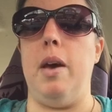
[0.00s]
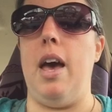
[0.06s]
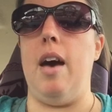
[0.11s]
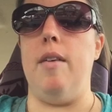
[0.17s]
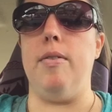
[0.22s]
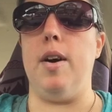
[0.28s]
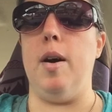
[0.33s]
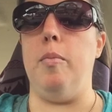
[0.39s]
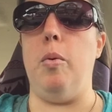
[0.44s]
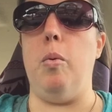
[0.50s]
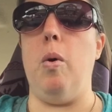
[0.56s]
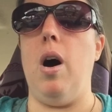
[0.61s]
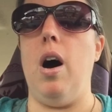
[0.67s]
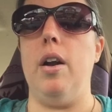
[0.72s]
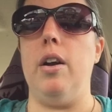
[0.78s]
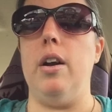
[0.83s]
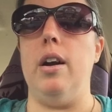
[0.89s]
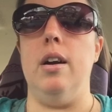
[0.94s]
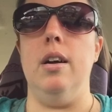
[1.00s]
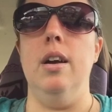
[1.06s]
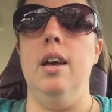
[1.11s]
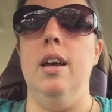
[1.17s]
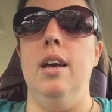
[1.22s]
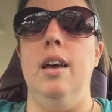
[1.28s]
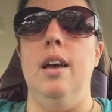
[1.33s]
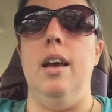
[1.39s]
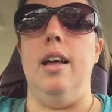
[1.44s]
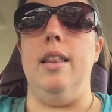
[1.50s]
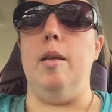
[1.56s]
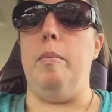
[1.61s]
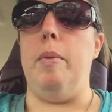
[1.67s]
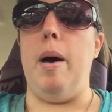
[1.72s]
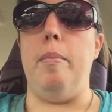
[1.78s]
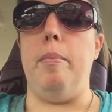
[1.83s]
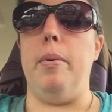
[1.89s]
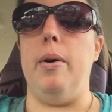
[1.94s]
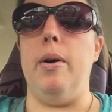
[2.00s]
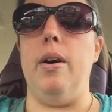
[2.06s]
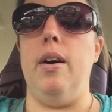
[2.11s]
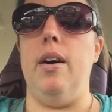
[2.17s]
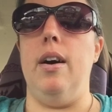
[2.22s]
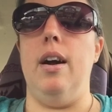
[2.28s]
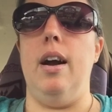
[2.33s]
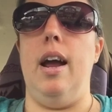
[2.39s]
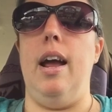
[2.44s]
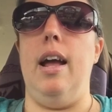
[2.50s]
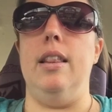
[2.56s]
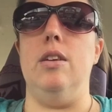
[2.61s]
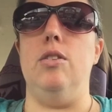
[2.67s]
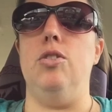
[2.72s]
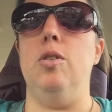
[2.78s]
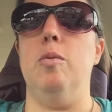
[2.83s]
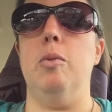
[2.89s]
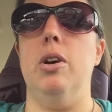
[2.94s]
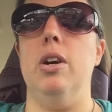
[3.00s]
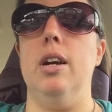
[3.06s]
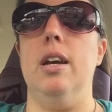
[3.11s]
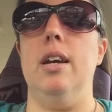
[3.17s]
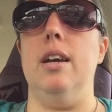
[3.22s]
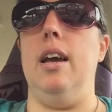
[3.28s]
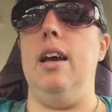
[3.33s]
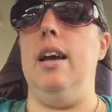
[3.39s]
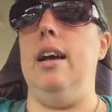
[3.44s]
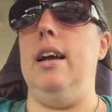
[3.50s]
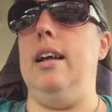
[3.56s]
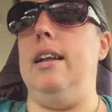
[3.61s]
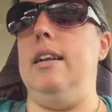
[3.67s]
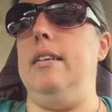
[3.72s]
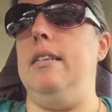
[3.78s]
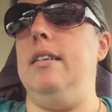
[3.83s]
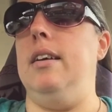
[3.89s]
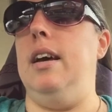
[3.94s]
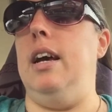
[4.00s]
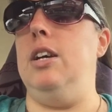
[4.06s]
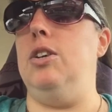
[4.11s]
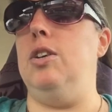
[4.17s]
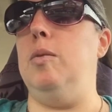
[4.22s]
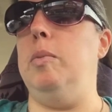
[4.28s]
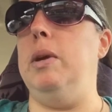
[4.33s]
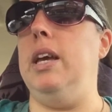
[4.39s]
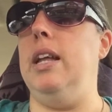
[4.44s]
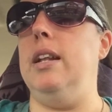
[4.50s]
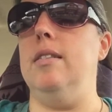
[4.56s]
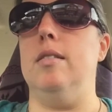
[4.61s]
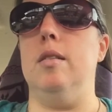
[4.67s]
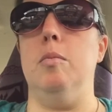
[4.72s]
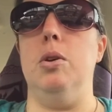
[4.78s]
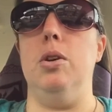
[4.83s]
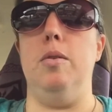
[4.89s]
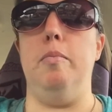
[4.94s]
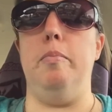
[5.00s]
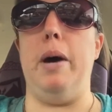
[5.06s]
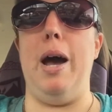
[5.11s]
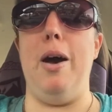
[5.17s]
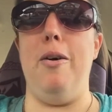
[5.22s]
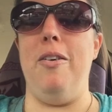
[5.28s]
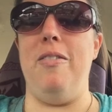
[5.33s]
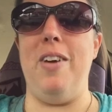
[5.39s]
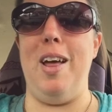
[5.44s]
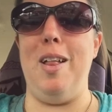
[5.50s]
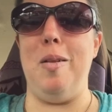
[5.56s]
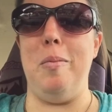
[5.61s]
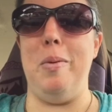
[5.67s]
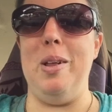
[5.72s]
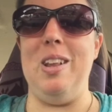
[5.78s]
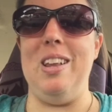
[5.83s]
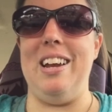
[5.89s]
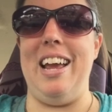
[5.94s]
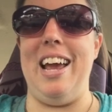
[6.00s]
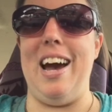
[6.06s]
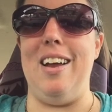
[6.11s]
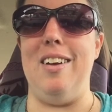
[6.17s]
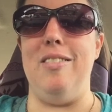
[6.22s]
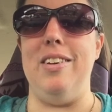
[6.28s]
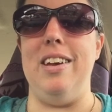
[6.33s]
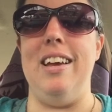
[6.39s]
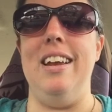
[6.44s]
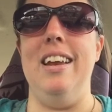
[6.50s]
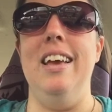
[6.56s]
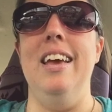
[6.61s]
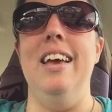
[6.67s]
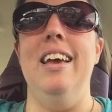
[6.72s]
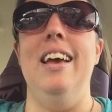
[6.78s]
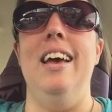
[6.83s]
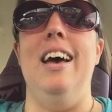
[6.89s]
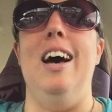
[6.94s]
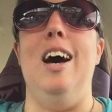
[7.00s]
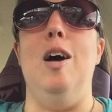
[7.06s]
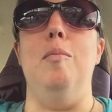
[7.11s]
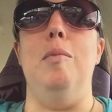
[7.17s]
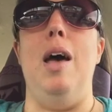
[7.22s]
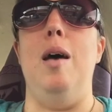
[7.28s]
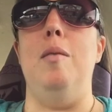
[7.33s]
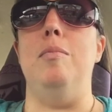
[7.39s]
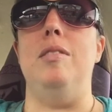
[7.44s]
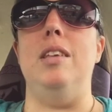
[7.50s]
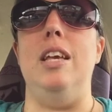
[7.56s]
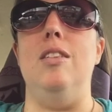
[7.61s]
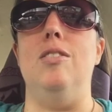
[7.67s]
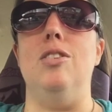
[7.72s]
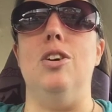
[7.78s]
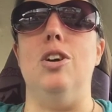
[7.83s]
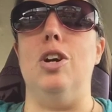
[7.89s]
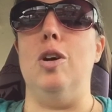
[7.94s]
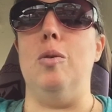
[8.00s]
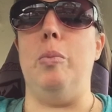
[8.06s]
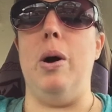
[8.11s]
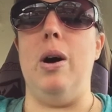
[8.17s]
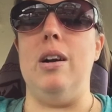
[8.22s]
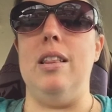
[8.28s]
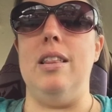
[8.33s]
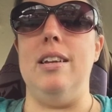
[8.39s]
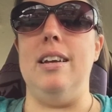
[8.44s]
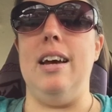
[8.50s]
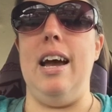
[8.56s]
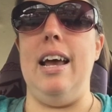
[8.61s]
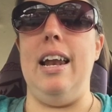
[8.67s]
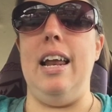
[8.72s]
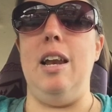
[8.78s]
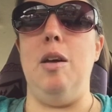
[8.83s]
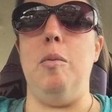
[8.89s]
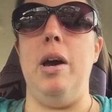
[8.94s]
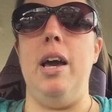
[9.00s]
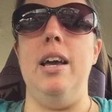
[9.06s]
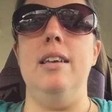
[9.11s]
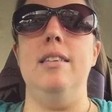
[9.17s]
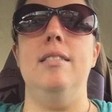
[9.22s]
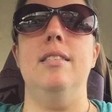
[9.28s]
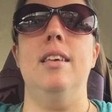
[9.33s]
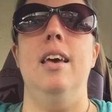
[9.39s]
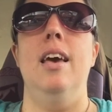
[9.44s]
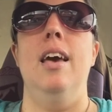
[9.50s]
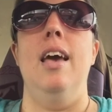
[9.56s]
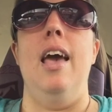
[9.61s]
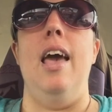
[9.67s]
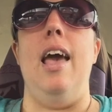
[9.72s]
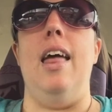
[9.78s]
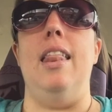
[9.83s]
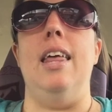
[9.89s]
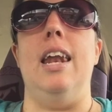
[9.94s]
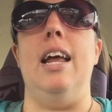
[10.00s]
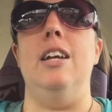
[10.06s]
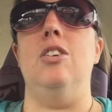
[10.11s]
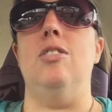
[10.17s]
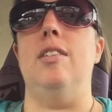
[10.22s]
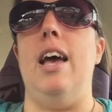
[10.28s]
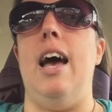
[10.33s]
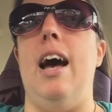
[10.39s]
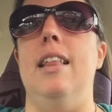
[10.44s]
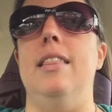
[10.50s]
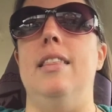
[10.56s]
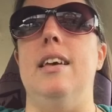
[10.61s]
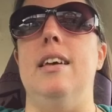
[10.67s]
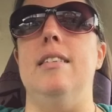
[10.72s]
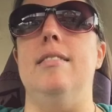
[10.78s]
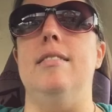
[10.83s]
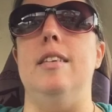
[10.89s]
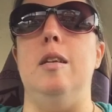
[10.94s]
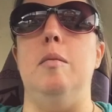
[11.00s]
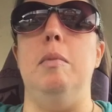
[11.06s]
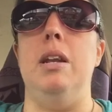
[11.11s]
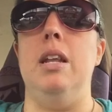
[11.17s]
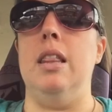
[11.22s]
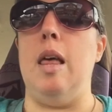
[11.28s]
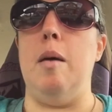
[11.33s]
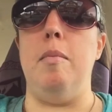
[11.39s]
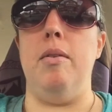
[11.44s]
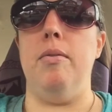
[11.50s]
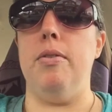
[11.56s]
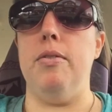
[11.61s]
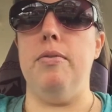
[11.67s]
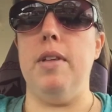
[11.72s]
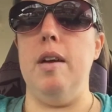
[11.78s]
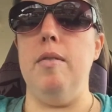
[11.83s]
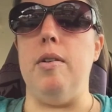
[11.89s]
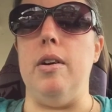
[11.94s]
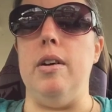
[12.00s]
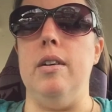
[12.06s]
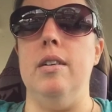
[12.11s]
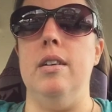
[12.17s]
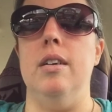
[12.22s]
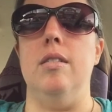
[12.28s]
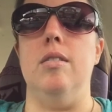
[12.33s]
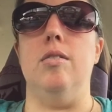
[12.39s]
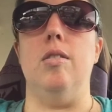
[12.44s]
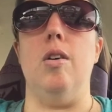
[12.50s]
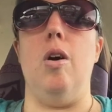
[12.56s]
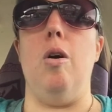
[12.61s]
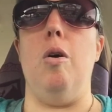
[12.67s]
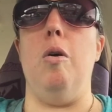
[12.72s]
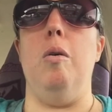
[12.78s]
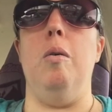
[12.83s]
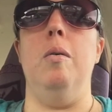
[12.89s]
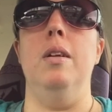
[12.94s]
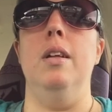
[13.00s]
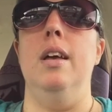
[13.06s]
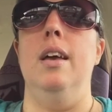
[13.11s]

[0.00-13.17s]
½ cup of water and the pepper and the turmeric, and I should be getting some good bioavailability out of it. Hemp seeds are a good part of the diet anyways, and then I just add the cinnamon and lemon for flavor. So